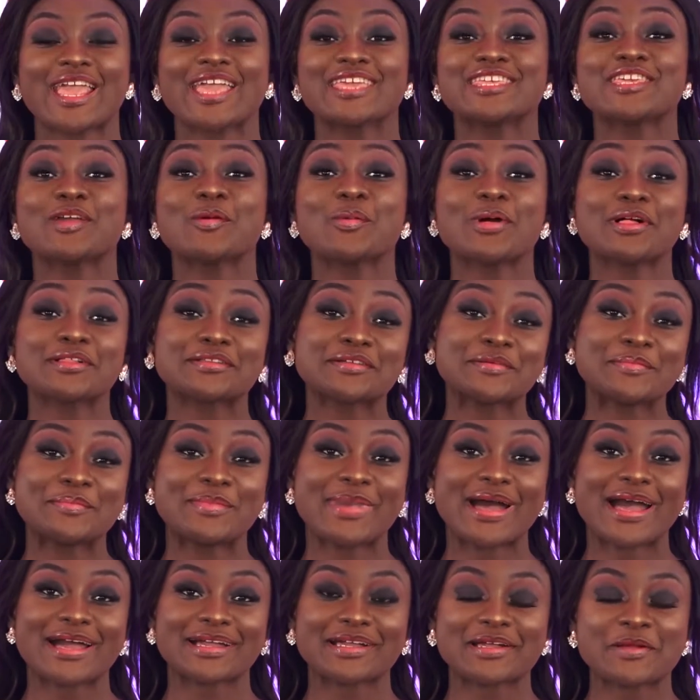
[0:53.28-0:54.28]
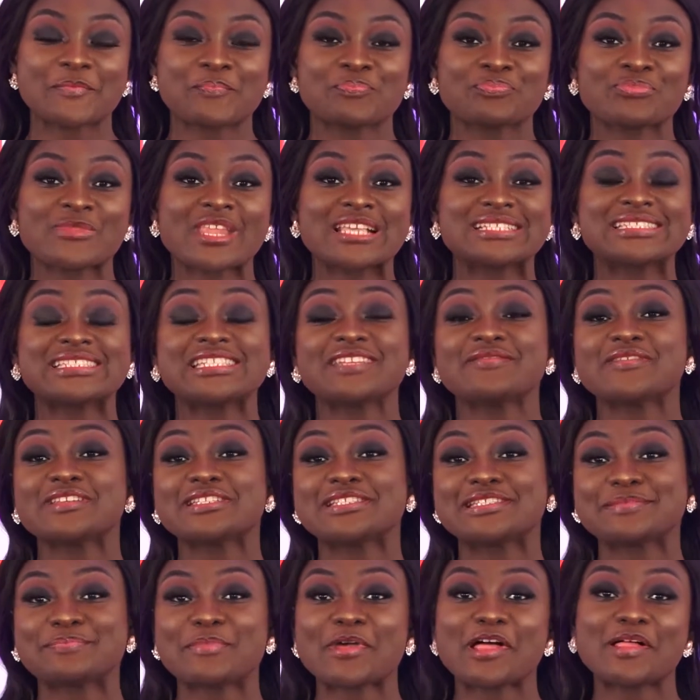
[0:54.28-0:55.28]
You're welcome back. Steven
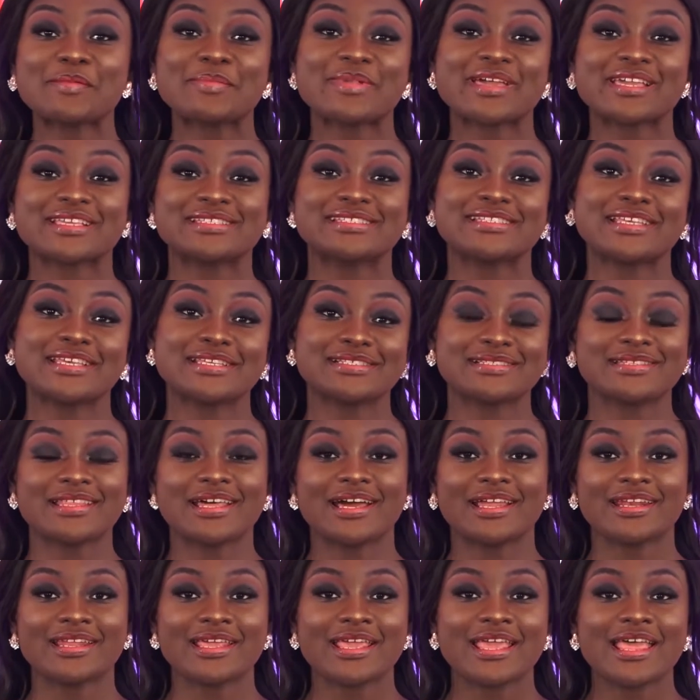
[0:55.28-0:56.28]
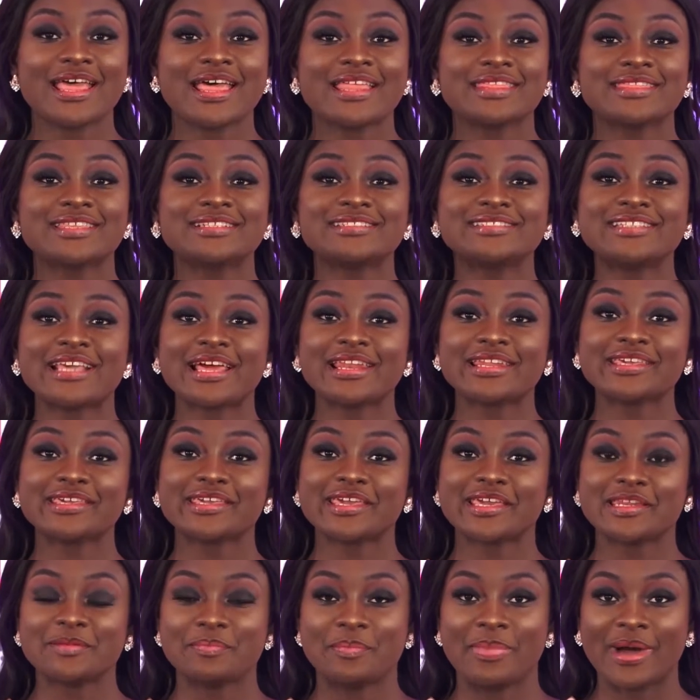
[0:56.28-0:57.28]
Spielberg says that the
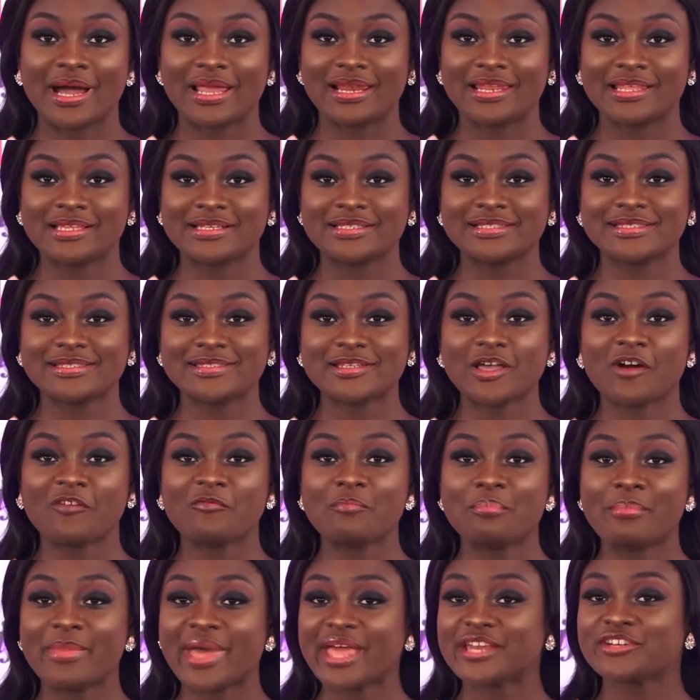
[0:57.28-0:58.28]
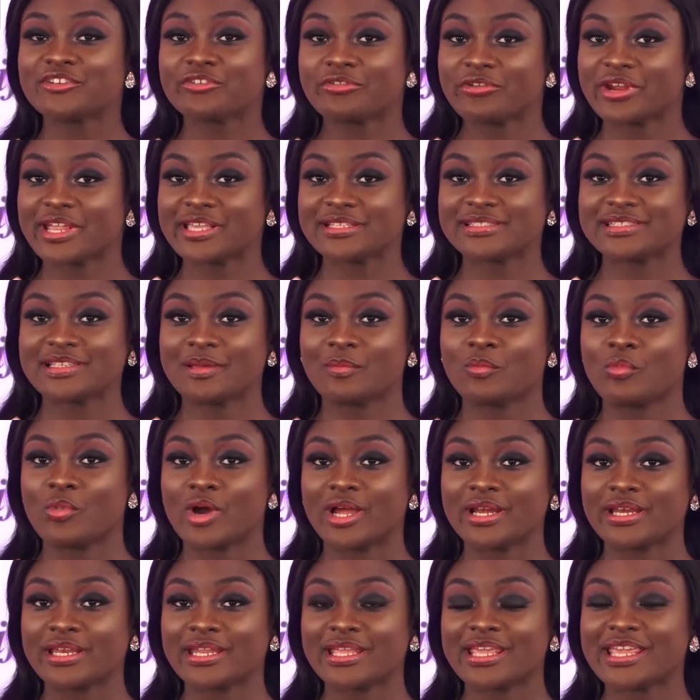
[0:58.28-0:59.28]
delicate balance of mentoring
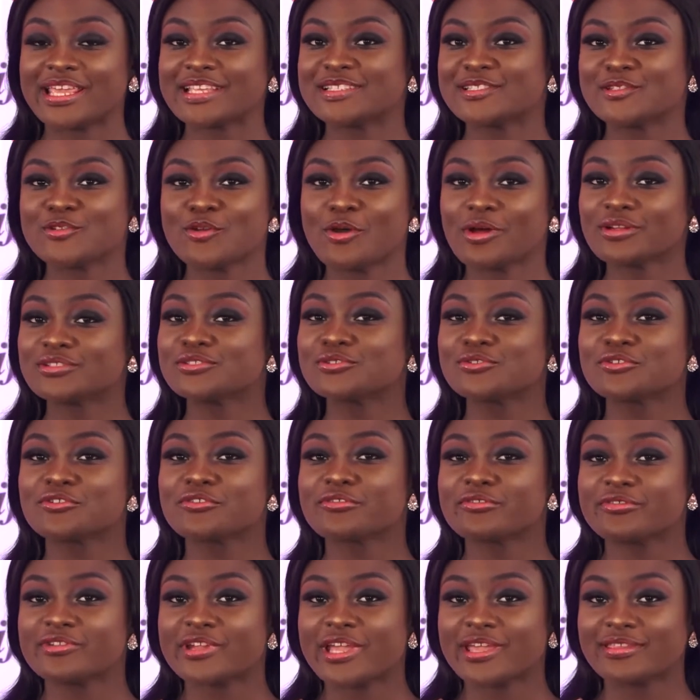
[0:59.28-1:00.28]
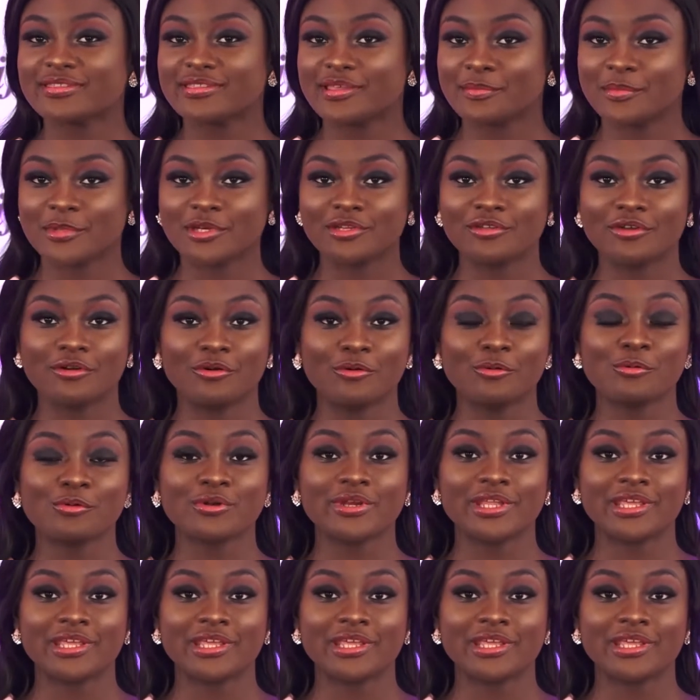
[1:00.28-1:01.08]
someone is not to create them in your own